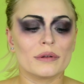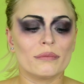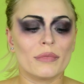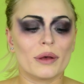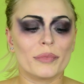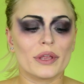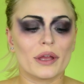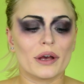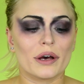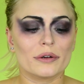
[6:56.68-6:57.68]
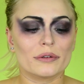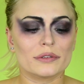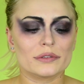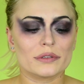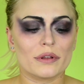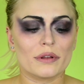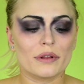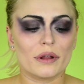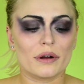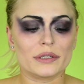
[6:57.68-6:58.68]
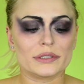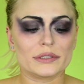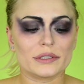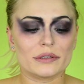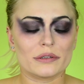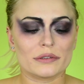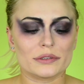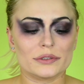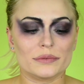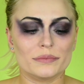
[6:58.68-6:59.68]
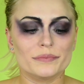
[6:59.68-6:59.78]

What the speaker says: I'm mapping out the lines in the costume.